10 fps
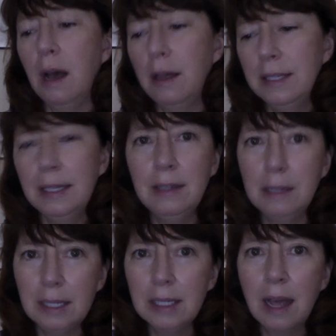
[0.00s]
This
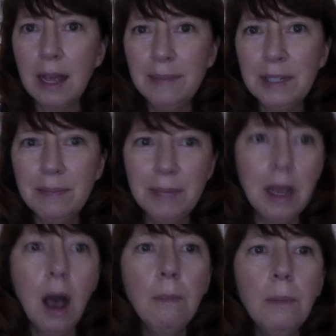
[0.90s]
isn't a time to be
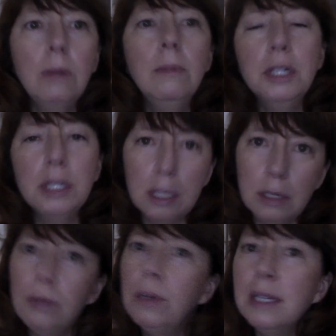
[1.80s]
humble, but just to
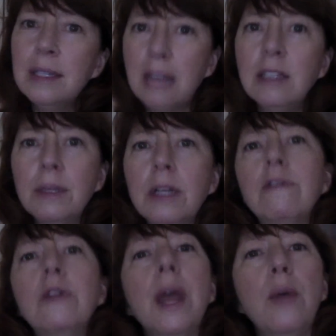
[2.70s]
do an assessment
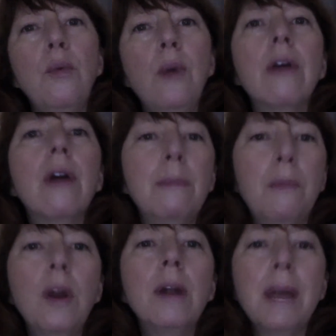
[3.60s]
of, okay,
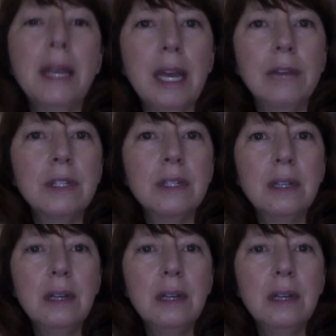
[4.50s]
what are my gifts?